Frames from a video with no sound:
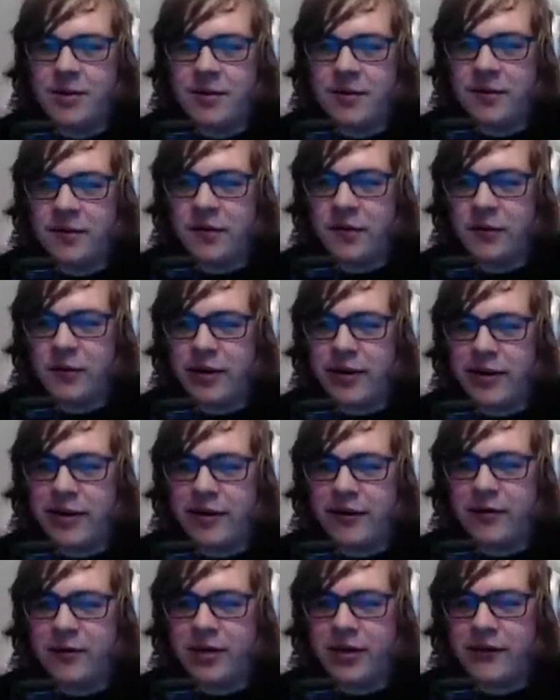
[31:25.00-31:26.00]
So this right here
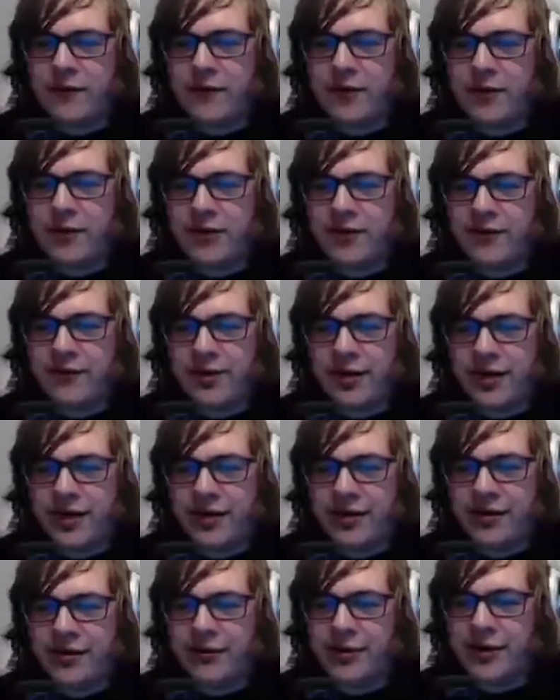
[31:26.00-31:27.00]
is one of the few bits of luck
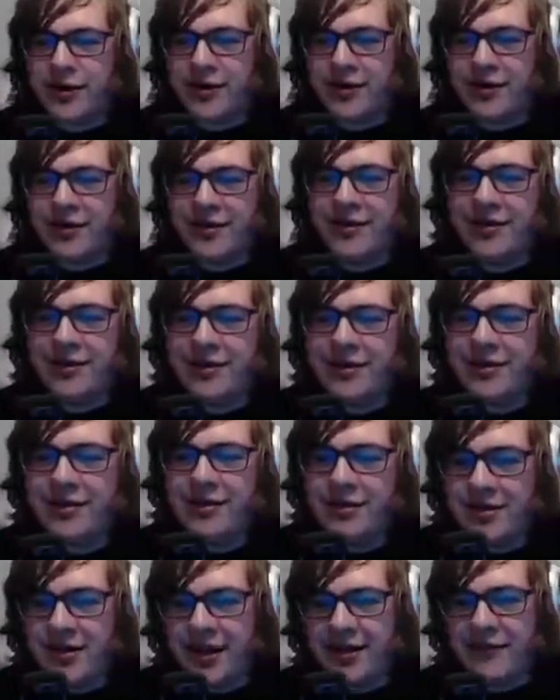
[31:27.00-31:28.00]
in the run.
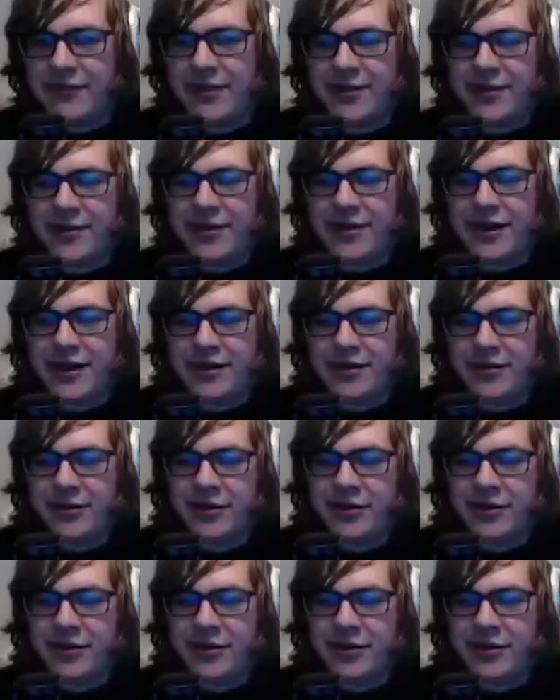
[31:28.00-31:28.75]
And right there I got good